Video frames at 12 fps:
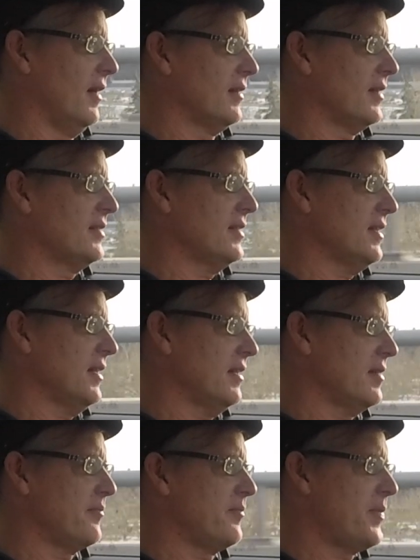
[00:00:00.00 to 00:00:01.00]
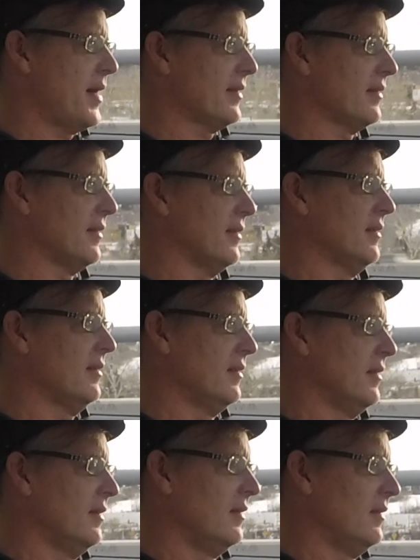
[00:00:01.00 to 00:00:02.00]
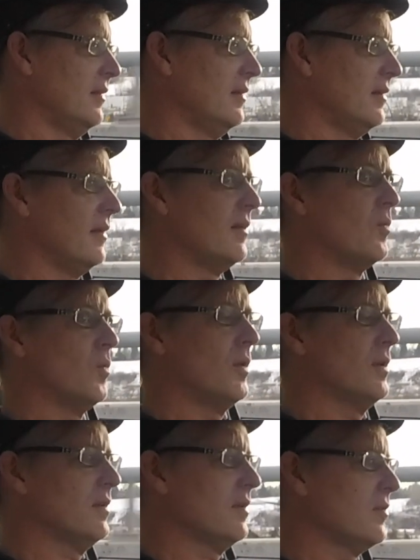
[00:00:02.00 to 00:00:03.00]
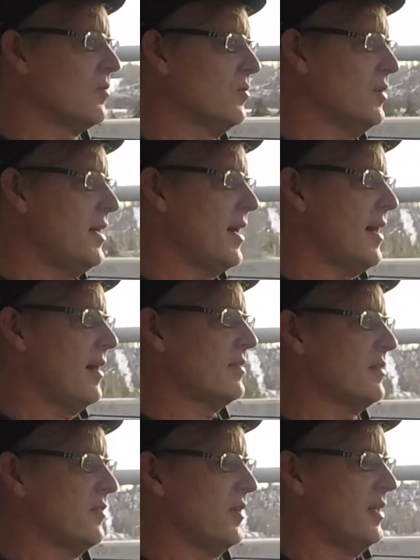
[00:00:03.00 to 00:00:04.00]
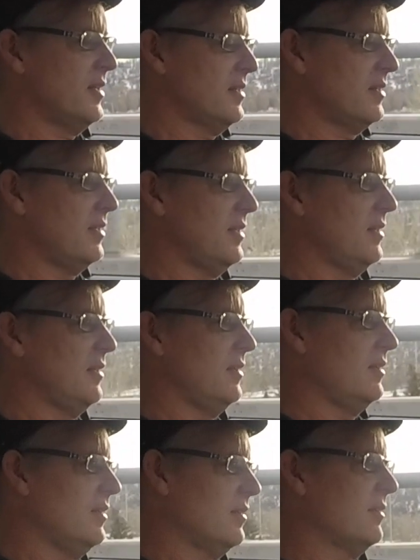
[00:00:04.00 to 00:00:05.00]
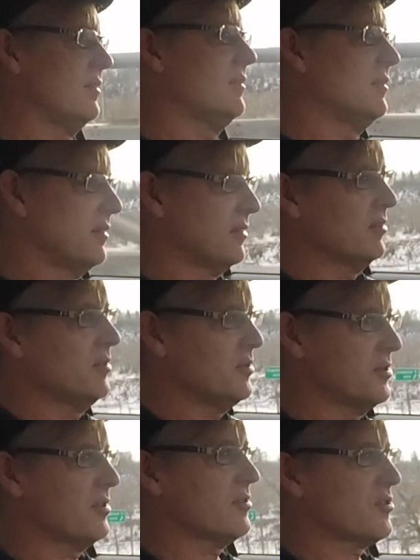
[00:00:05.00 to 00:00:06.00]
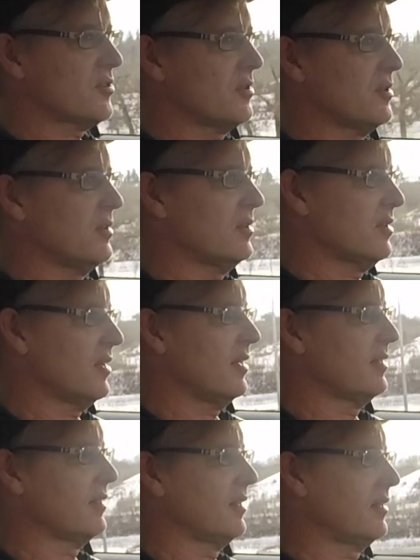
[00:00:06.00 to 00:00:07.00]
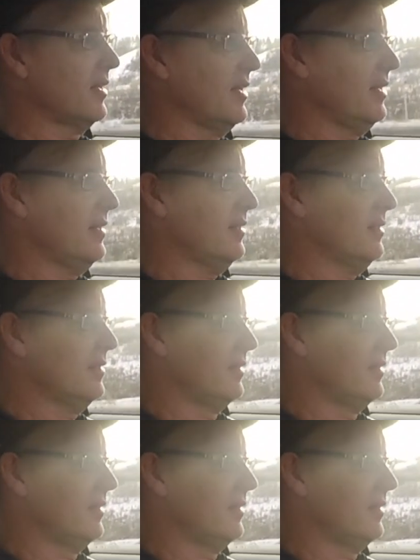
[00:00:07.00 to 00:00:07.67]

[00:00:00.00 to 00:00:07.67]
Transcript: and I didn't hit a button, and will it reactivate the cruise control and the lane?